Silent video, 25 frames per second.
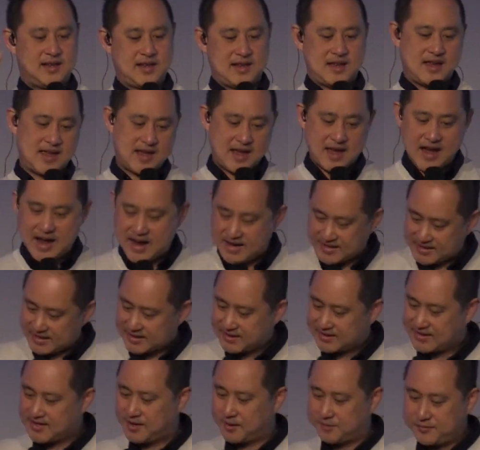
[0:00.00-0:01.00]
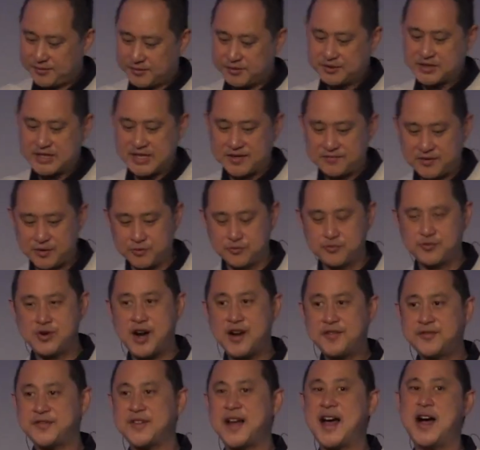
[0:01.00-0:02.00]
I think it's helpful to have a
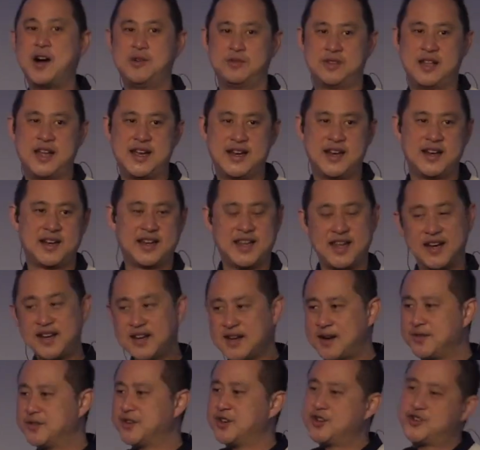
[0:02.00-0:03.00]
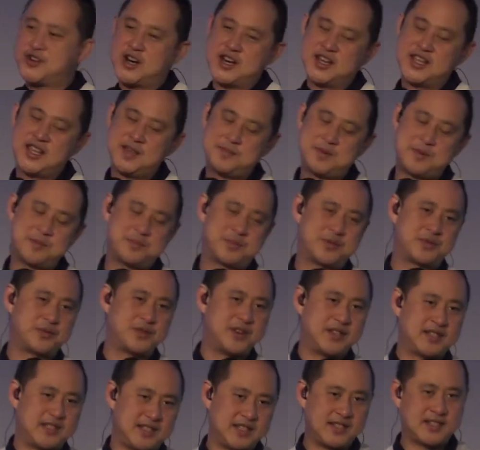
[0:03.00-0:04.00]
rough outline. Again, I'm going to try to keep it
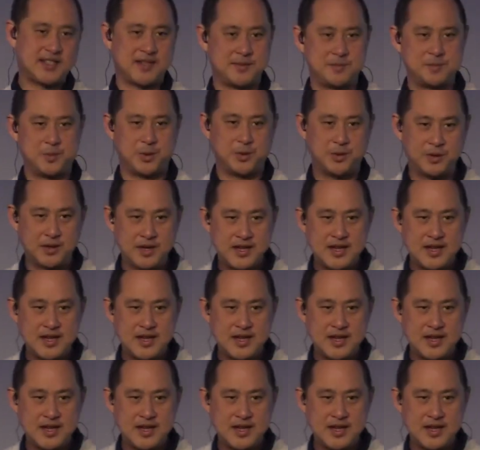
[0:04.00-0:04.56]
pretty simple.